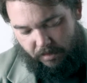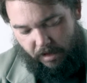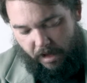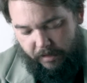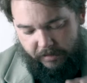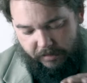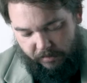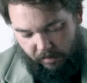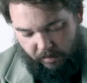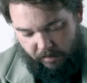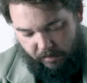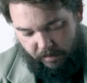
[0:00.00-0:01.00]
I like this
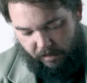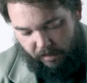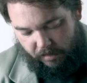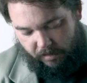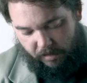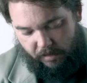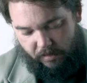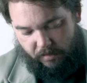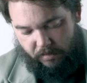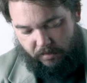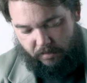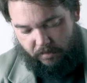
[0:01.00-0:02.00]
card in the.
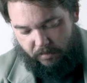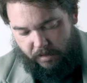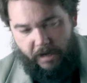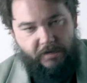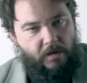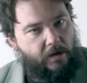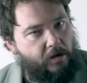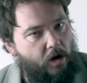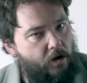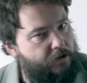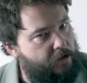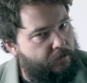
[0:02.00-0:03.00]
Actually, I like
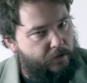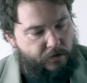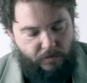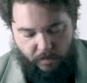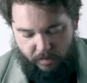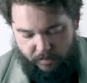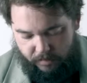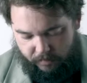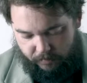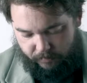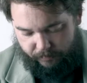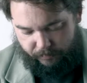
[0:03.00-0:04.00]
all the adventure cards,
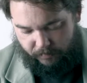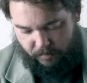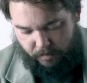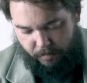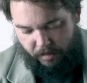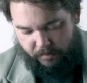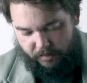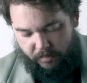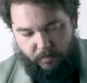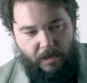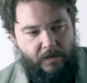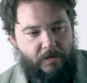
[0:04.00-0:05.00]
to be honest, in the
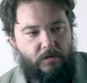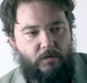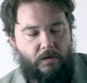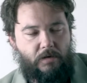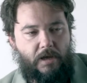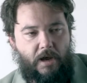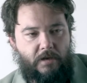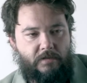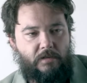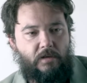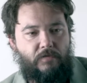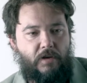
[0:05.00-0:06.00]
way that you can cast
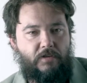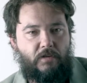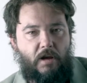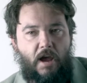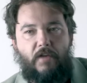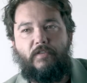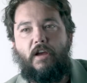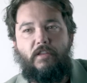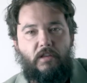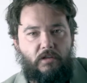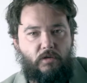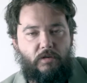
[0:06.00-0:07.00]
the adventure half and
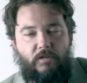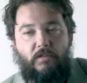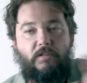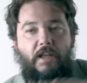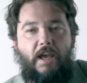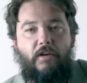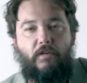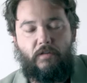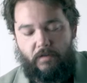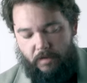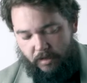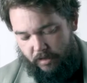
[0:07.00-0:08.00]
then the creature later.
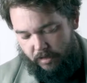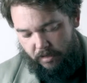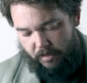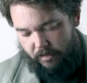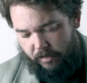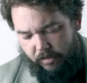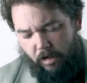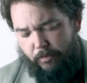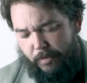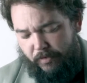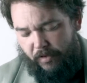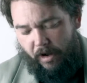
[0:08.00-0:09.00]
This card would
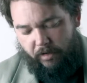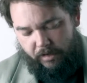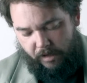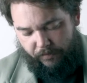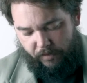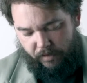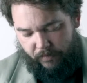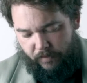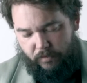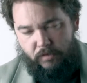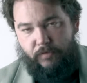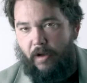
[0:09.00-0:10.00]
be very different if it
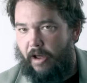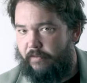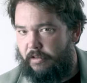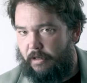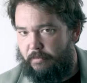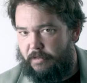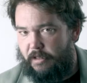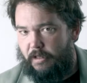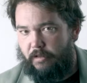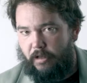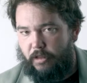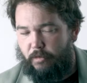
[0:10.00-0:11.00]
was 5 CMC,
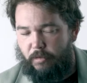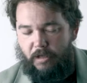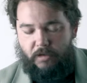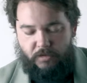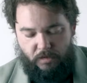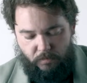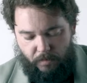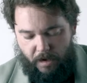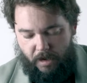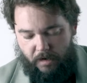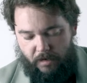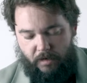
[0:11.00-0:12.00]
like 3 and 2
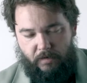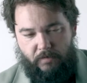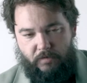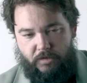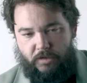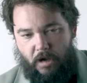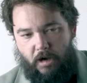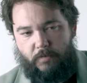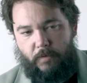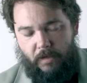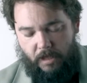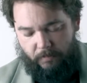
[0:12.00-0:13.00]
red, and it shocked
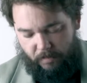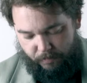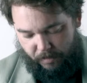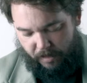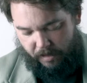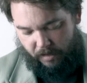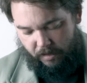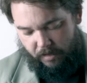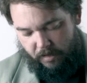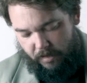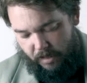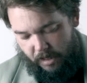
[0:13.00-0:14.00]
when it came into play
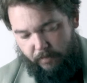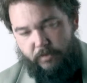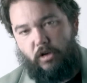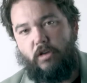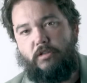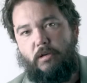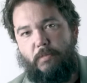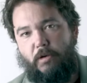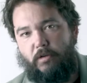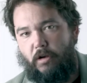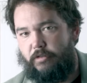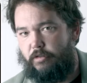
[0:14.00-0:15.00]
and was also Bone
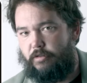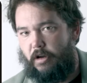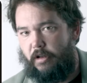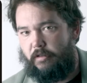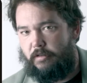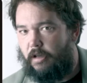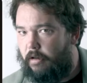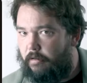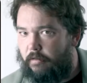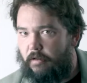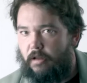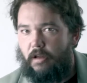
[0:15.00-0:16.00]
Crusher Giant. So
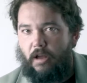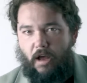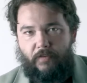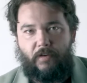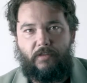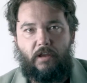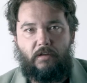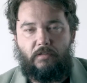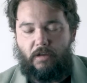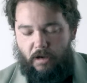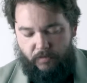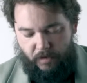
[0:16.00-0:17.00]
I find that
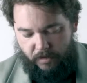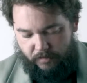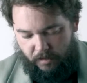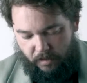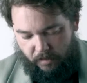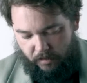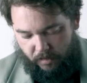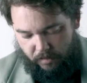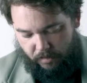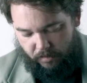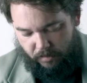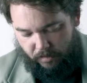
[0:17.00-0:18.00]
kind of fascinating, and I
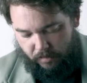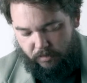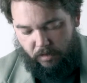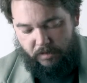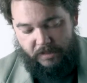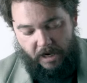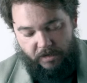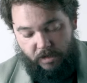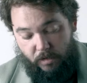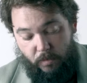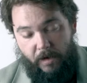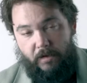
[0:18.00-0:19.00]
think that this card is actually
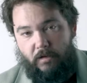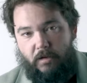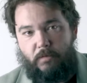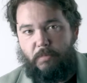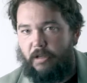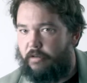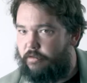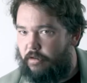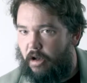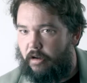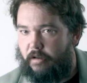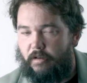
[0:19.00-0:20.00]
quite good because
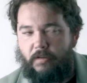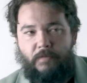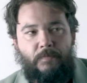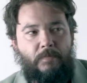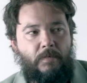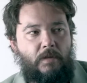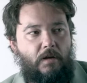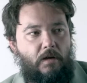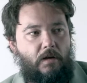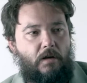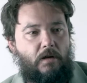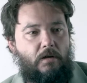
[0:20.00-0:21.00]
shock,
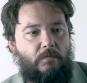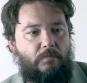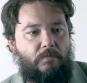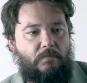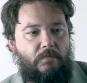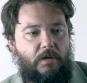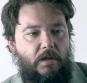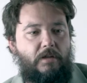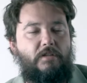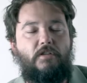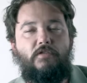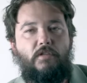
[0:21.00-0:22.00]
um, at
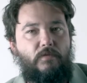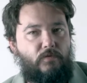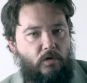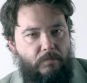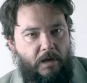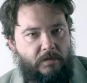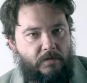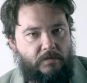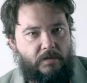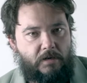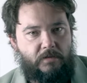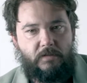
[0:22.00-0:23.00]
least in some formats, is
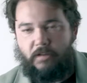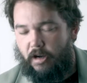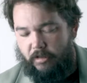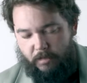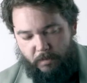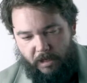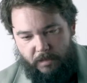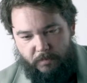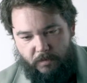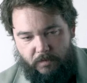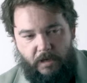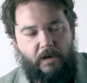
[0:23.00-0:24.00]
actually entirely
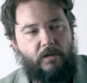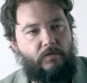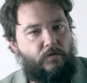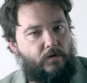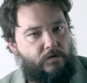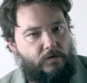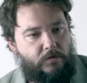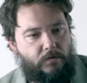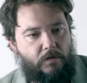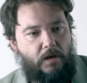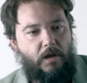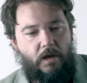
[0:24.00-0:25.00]
playable and it's versatile.